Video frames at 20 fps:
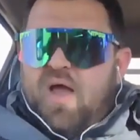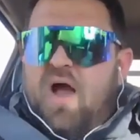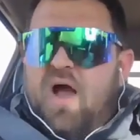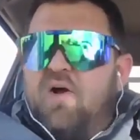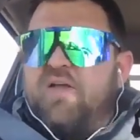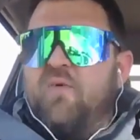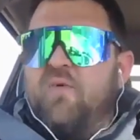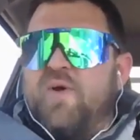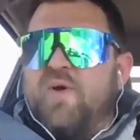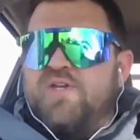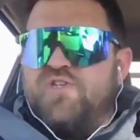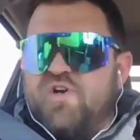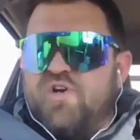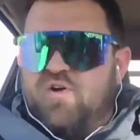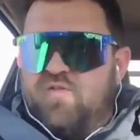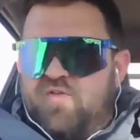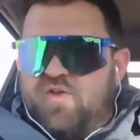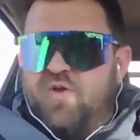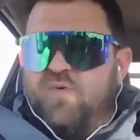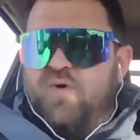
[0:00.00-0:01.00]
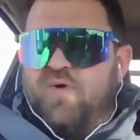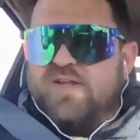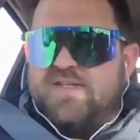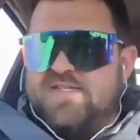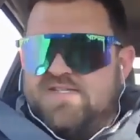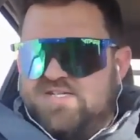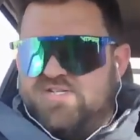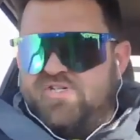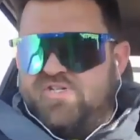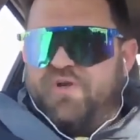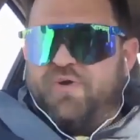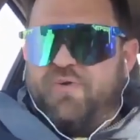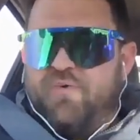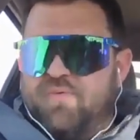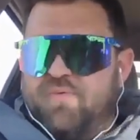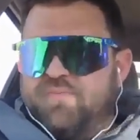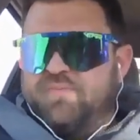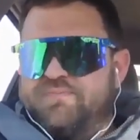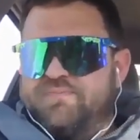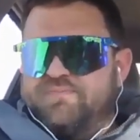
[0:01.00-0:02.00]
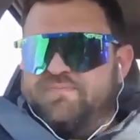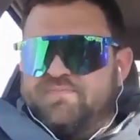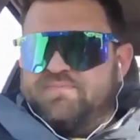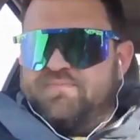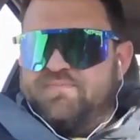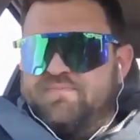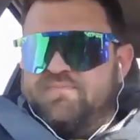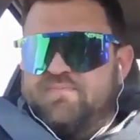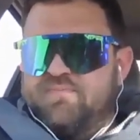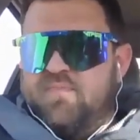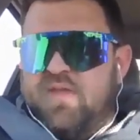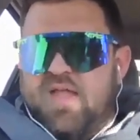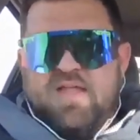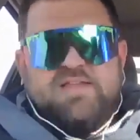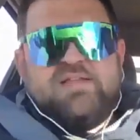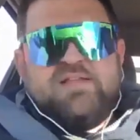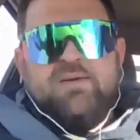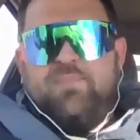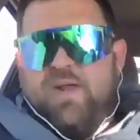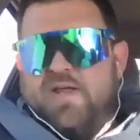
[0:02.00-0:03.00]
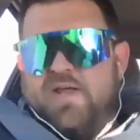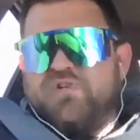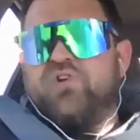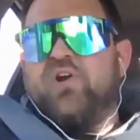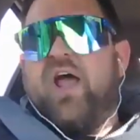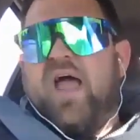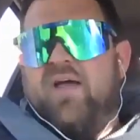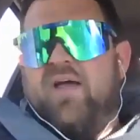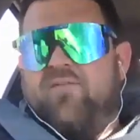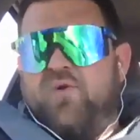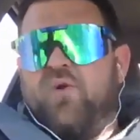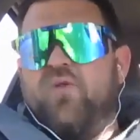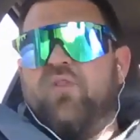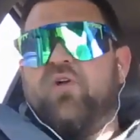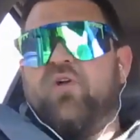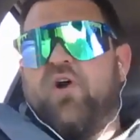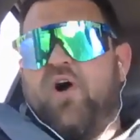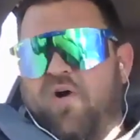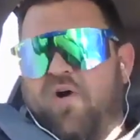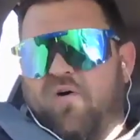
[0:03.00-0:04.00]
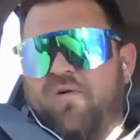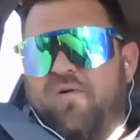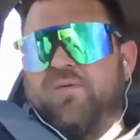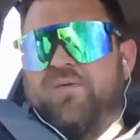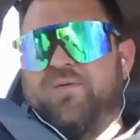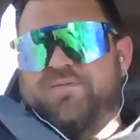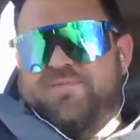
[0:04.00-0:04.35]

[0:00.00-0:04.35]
How can we serve you and assist you? It's a pleasure to have you on the call.